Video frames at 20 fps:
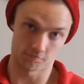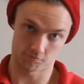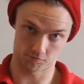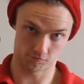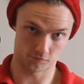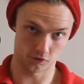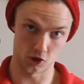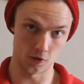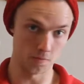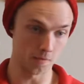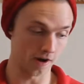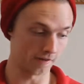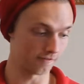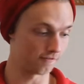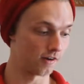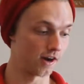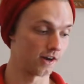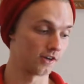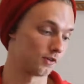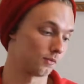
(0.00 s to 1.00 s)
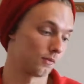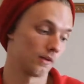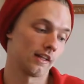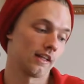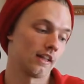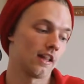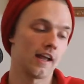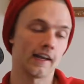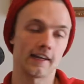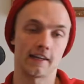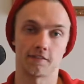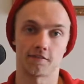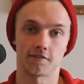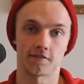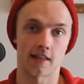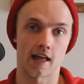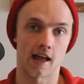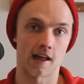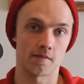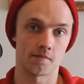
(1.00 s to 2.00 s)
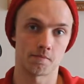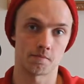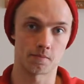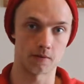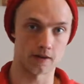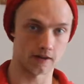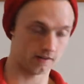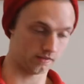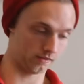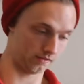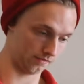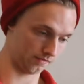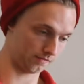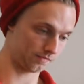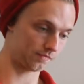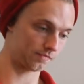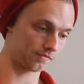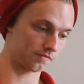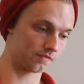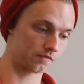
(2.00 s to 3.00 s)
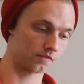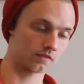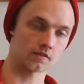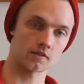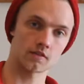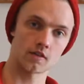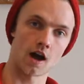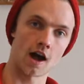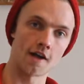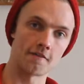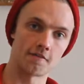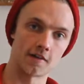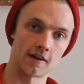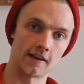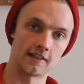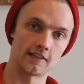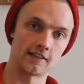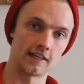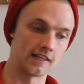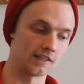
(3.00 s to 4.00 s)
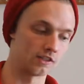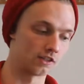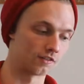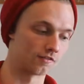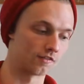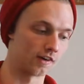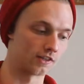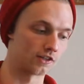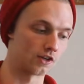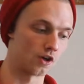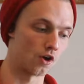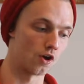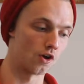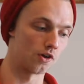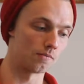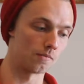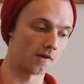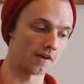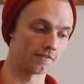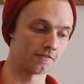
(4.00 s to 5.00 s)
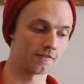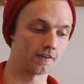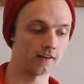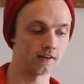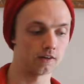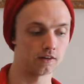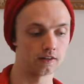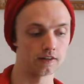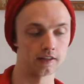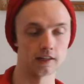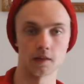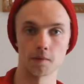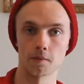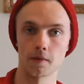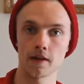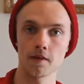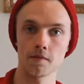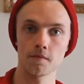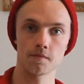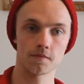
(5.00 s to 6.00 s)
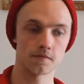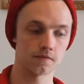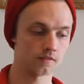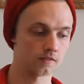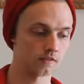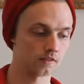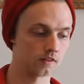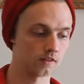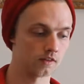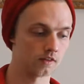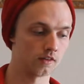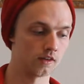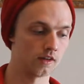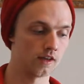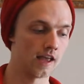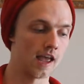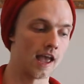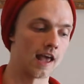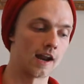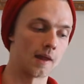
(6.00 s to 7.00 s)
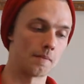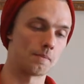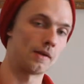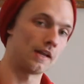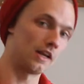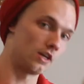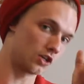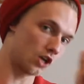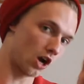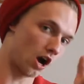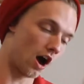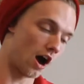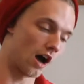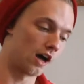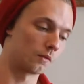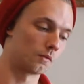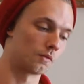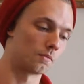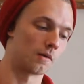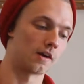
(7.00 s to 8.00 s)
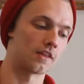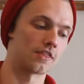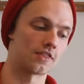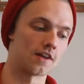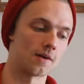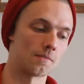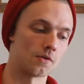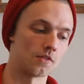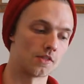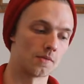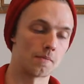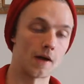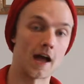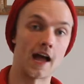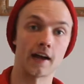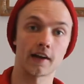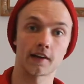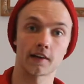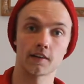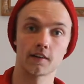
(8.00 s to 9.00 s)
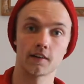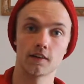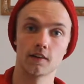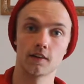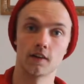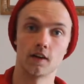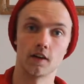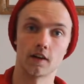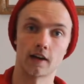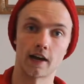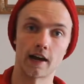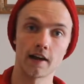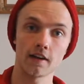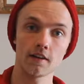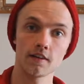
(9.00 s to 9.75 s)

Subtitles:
you might find you really like it flat, but I find it's easier if I turn my finger a little bit and I pinch hard with my thumb on the back. Okay?